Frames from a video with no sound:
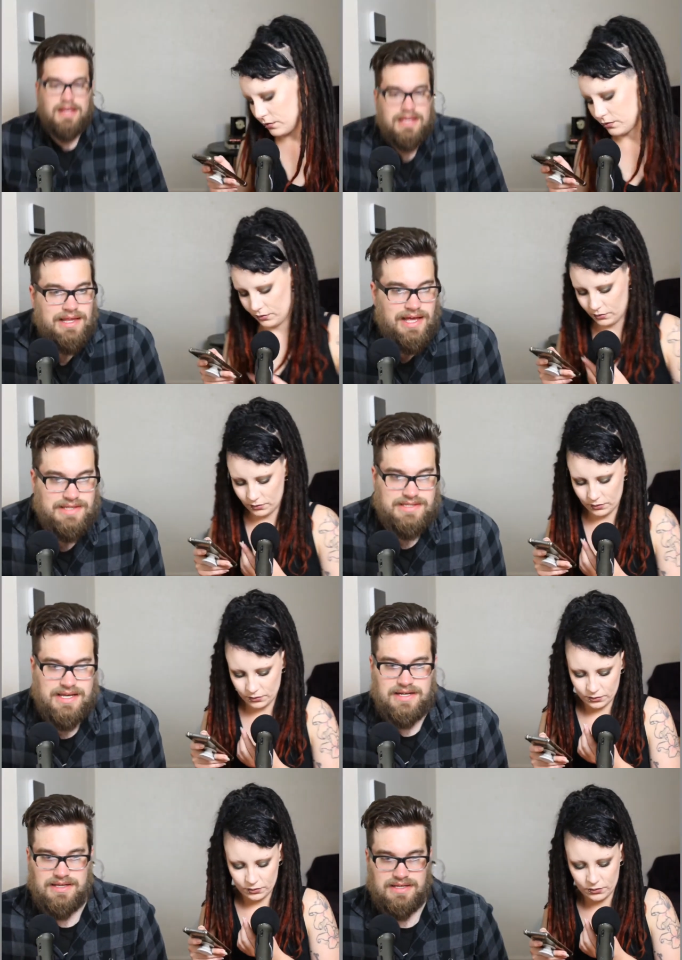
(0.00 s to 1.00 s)
Speaker 1: let's get
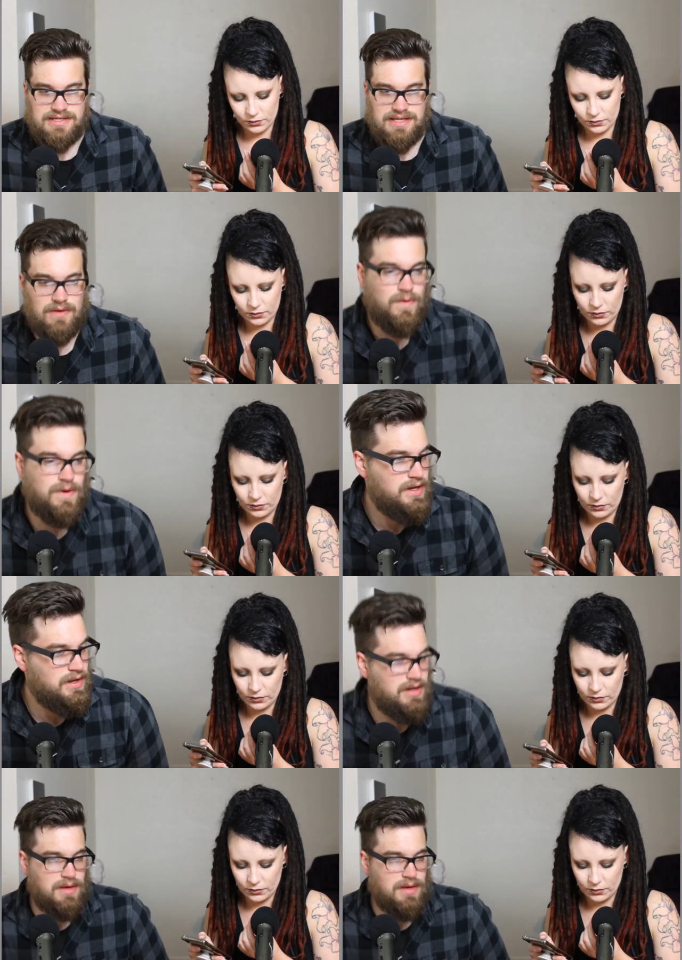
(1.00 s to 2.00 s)
into this then. What
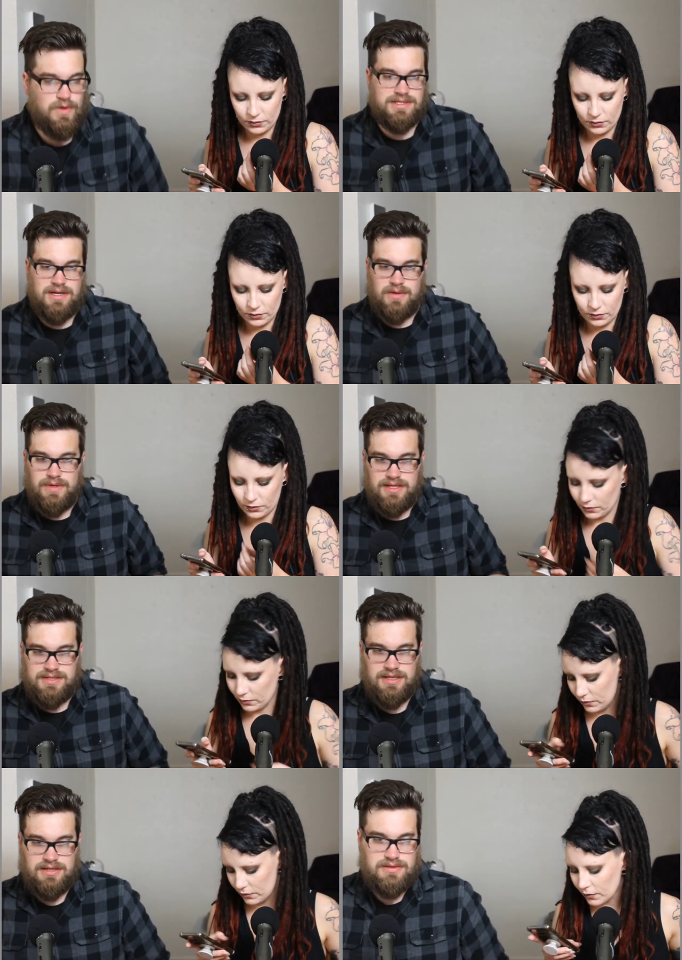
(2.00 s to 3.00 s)
um what song are we
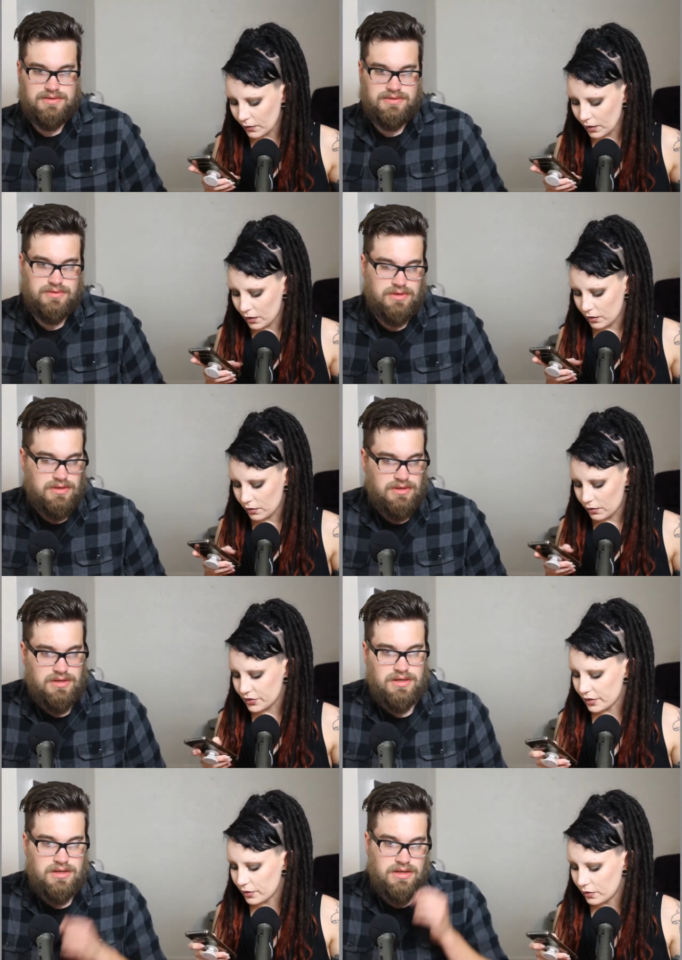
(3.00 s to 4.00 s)
listening to?
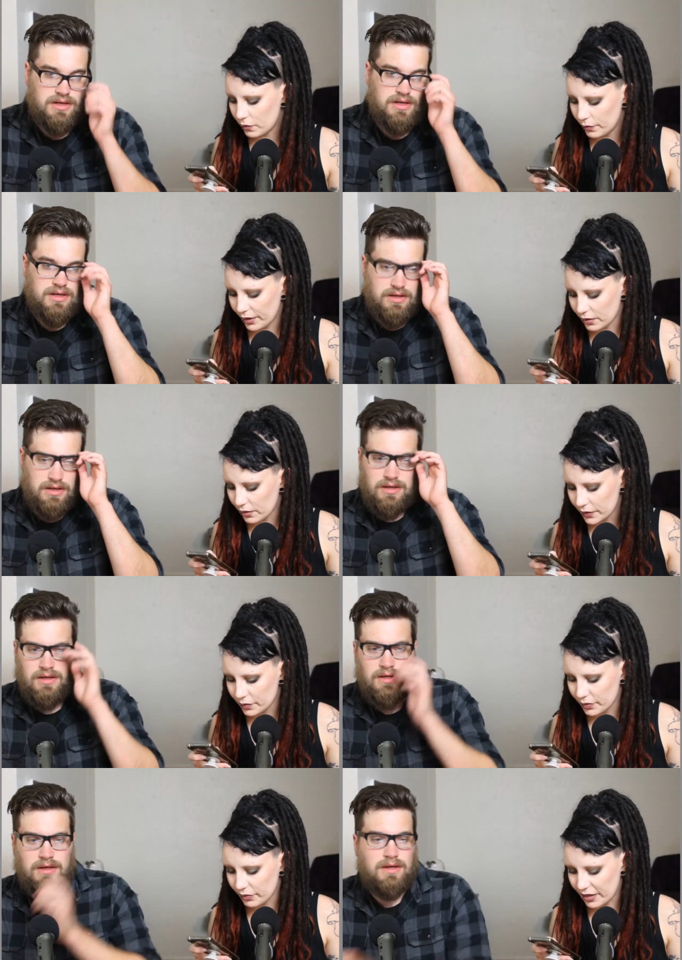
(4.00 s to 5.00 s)
Speaker 2: So we are going to be
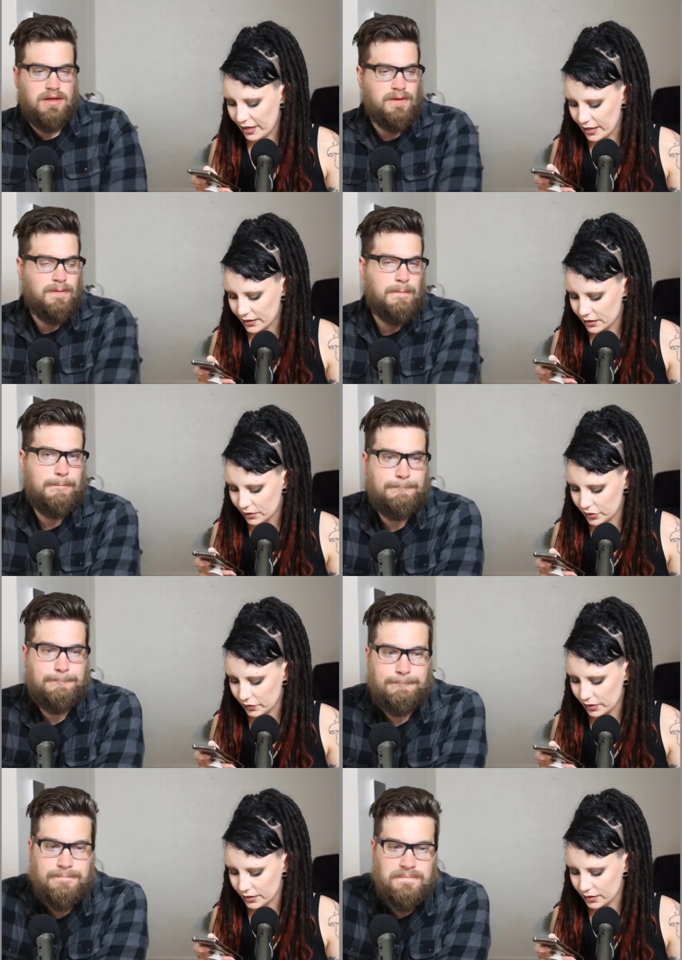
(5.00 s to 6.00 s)
reacting to
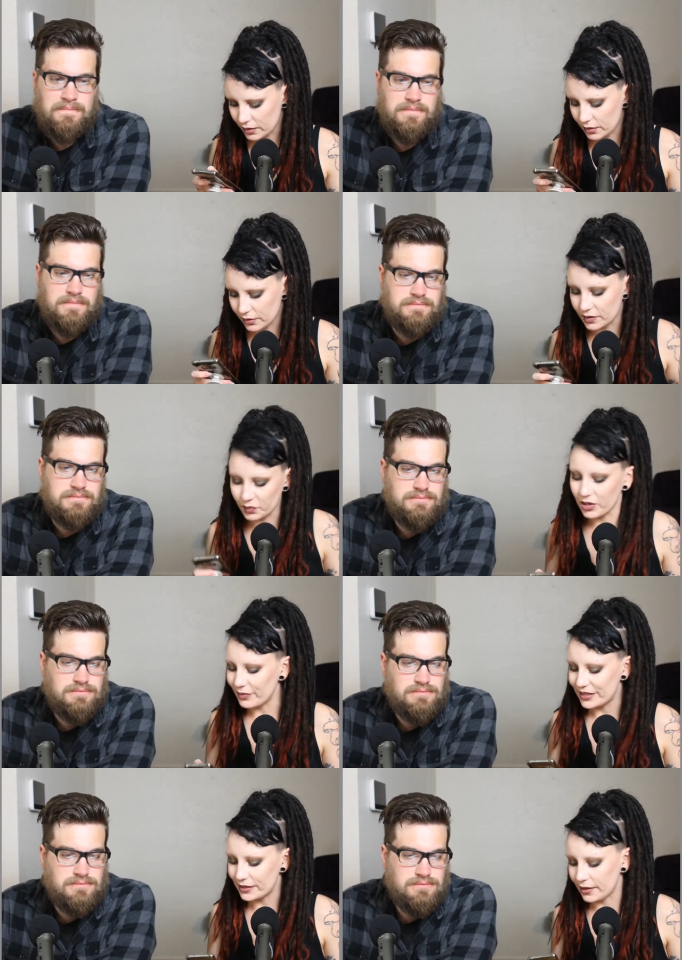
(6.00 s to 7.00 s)
their song
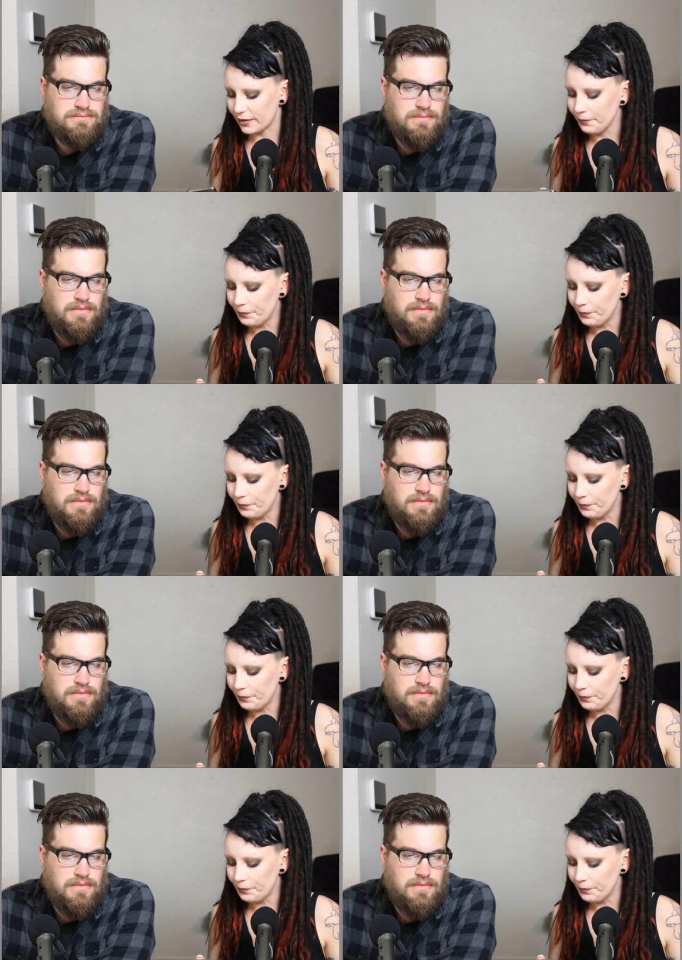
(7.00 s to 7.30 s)
Supremacy.